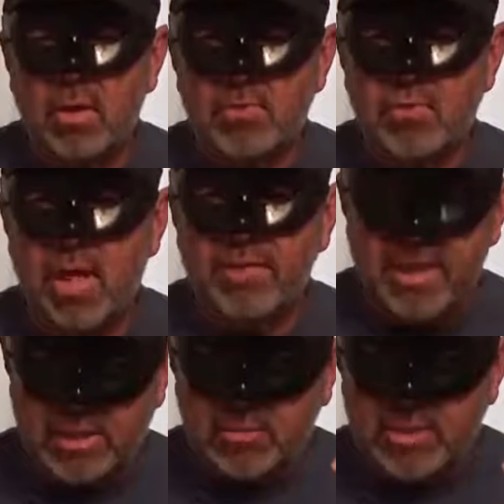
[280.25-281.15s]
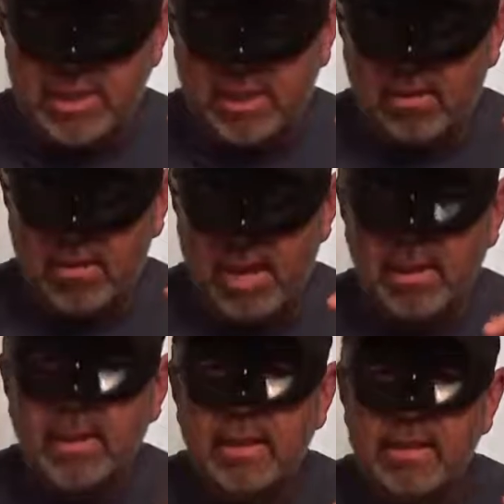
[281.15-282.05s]
traffic experts take care of
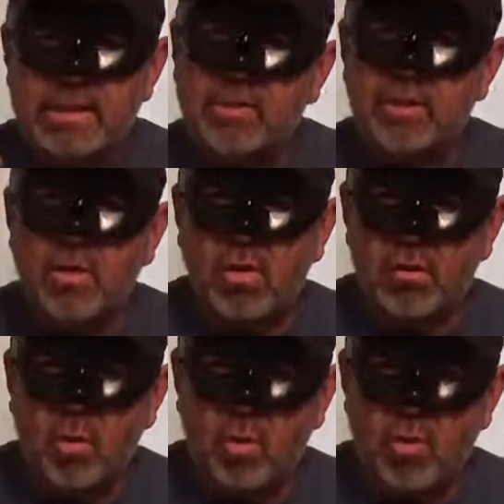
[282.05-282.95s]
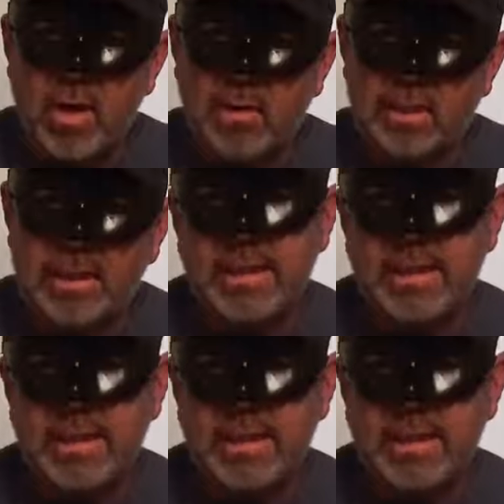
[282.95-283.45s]
that, then they have to call the coroner out again,